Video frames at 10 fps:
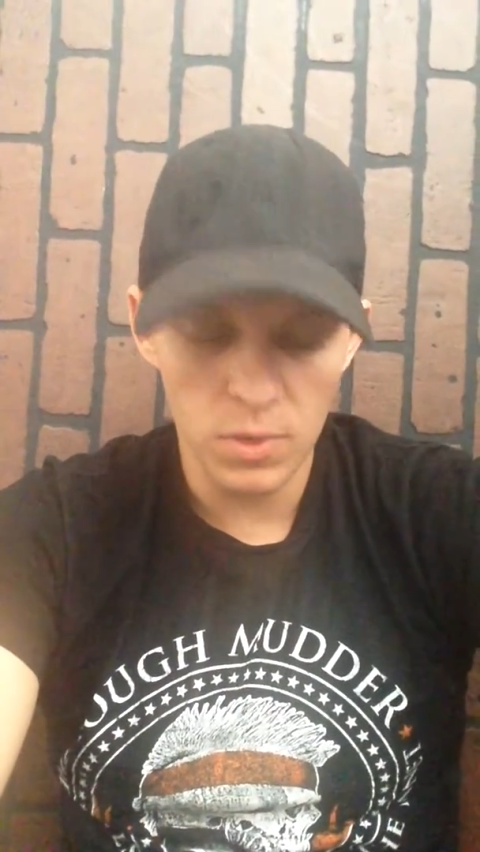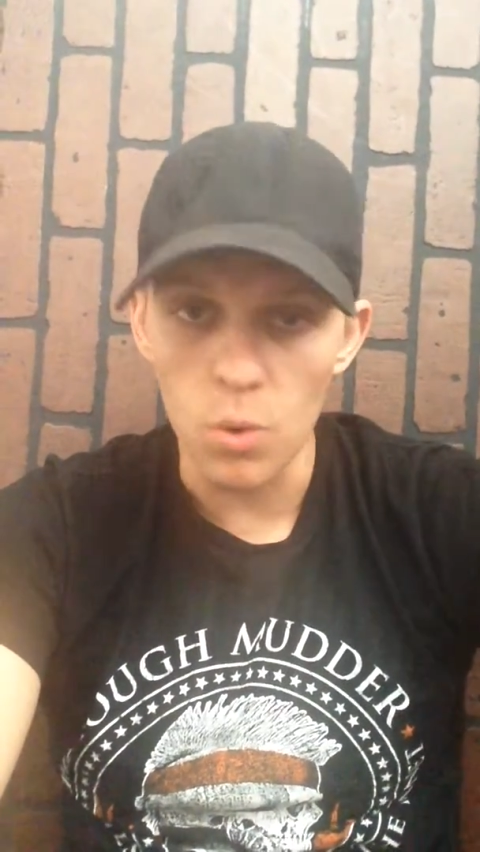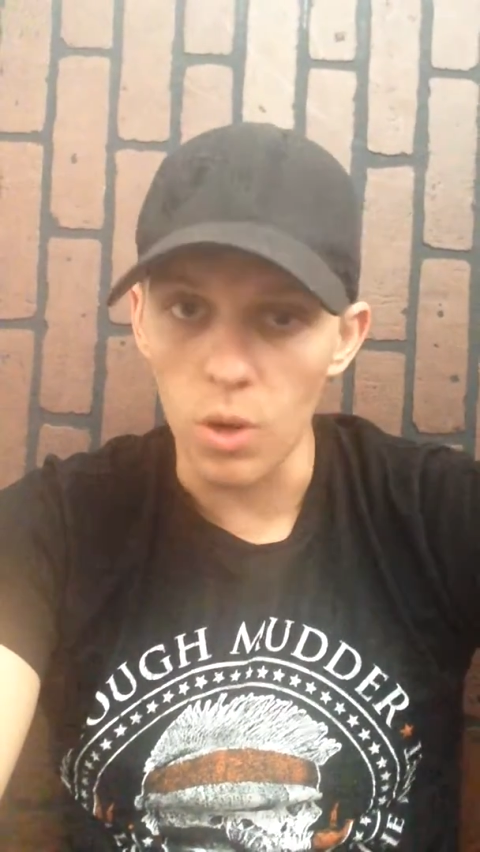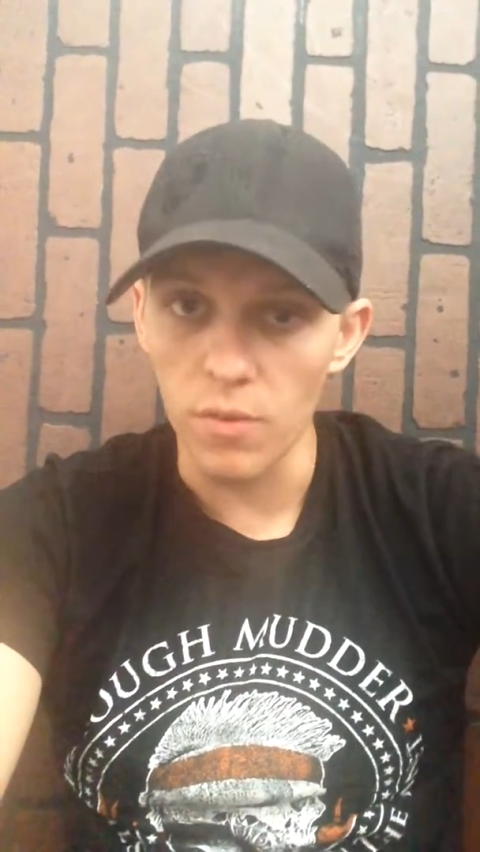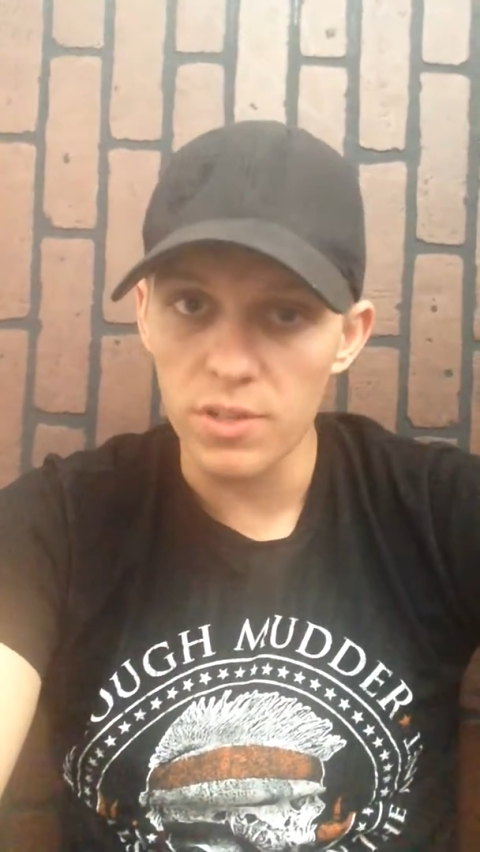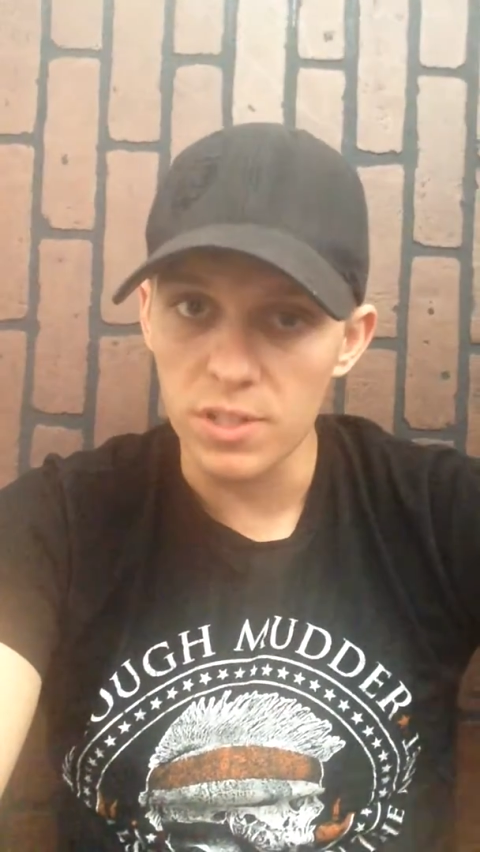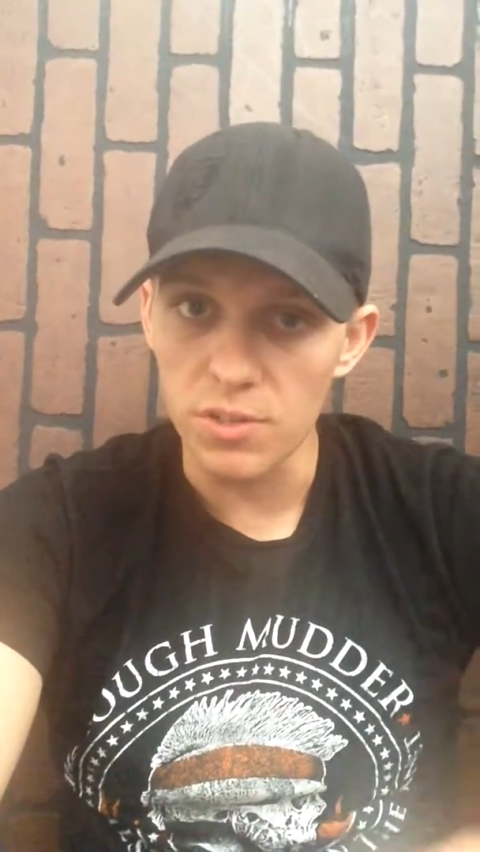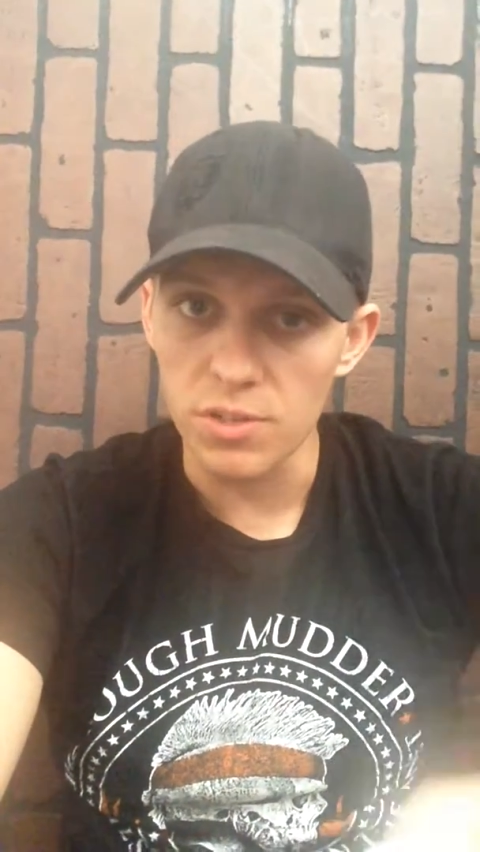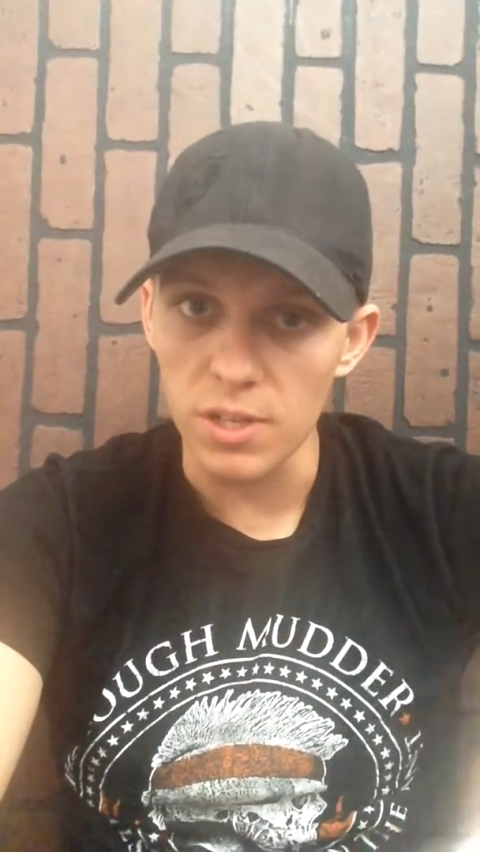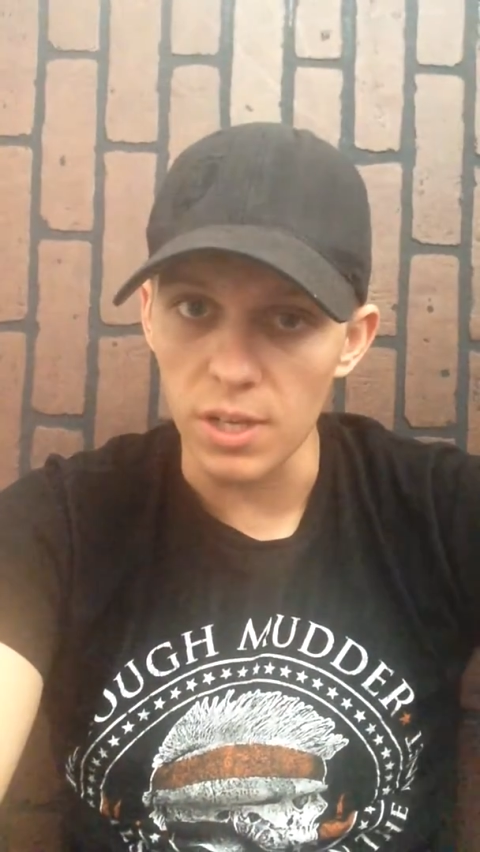whoever's
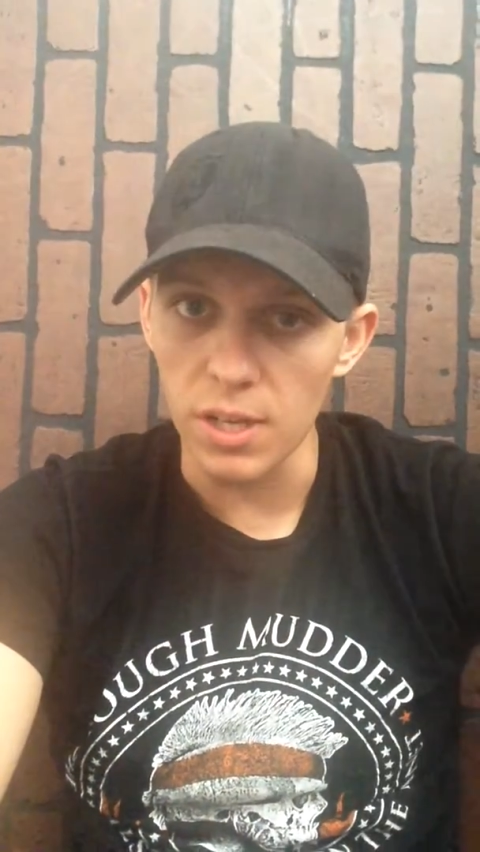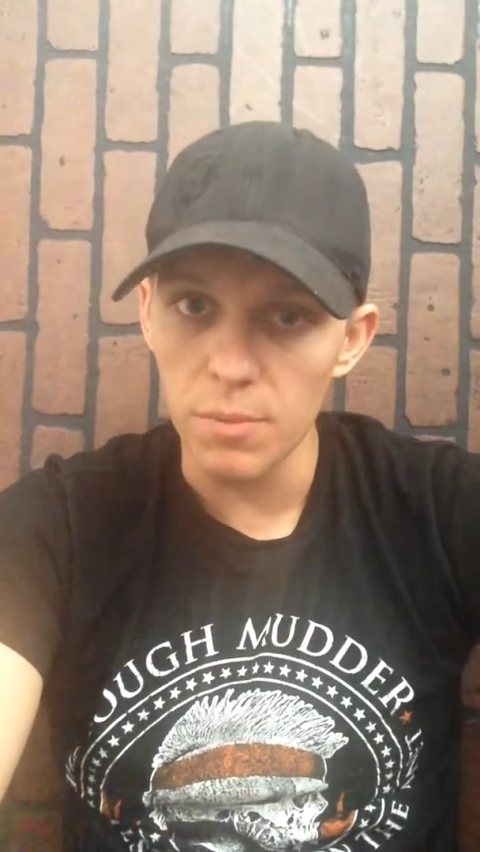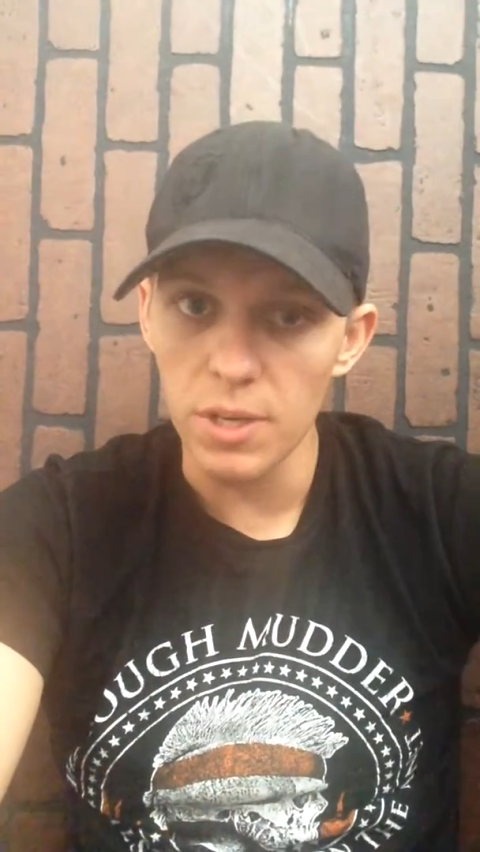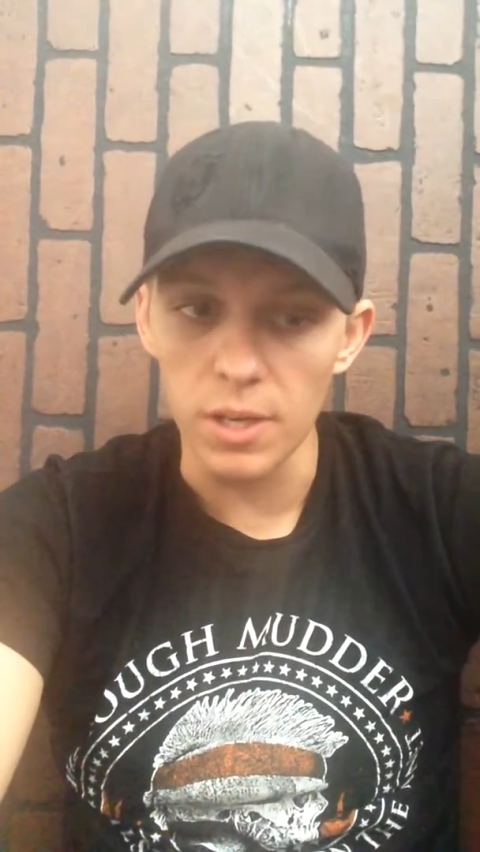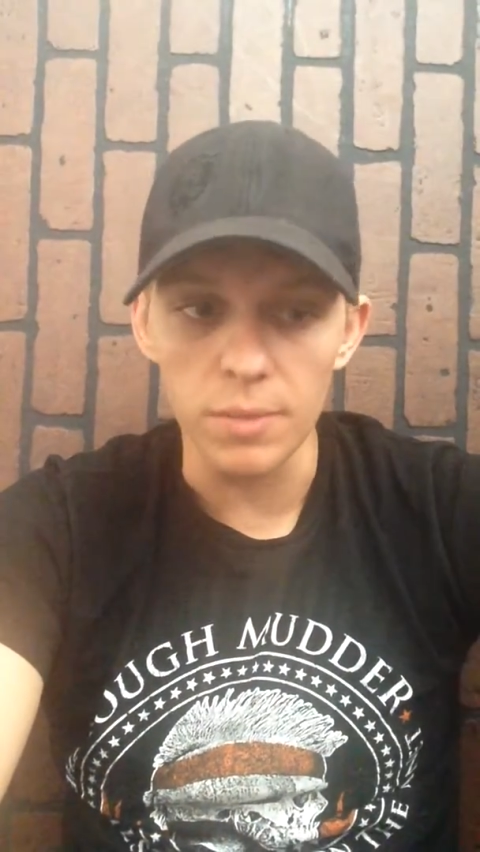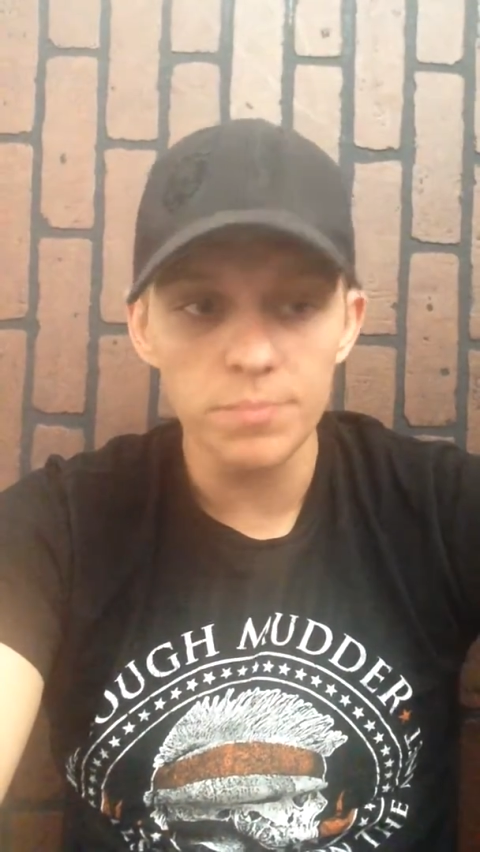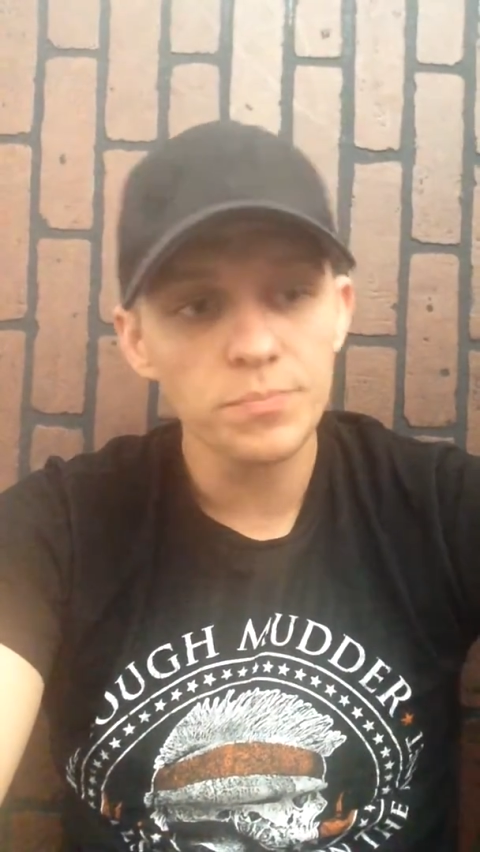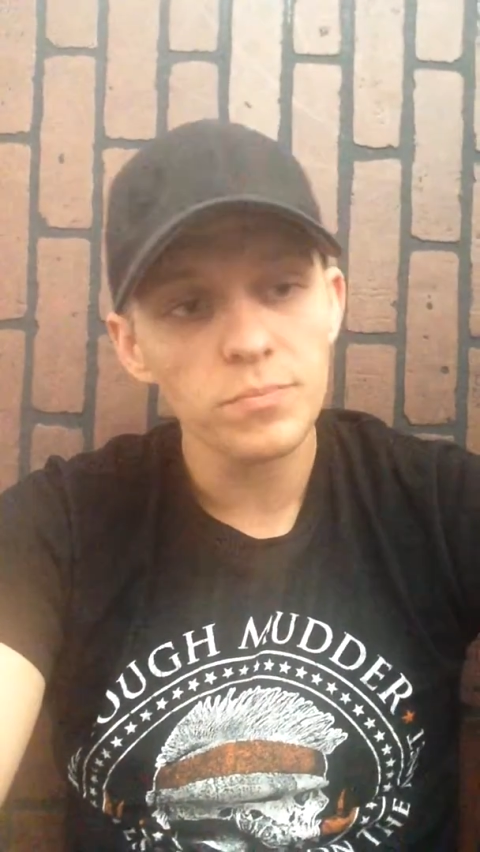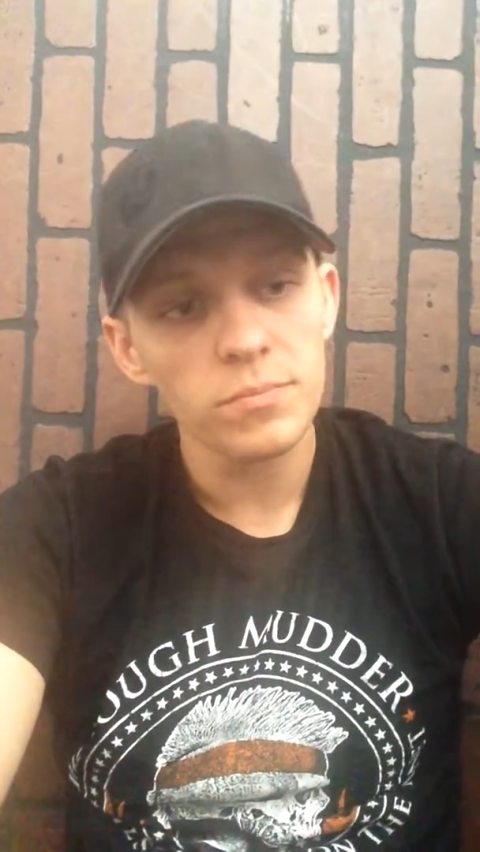interested in hitting me up,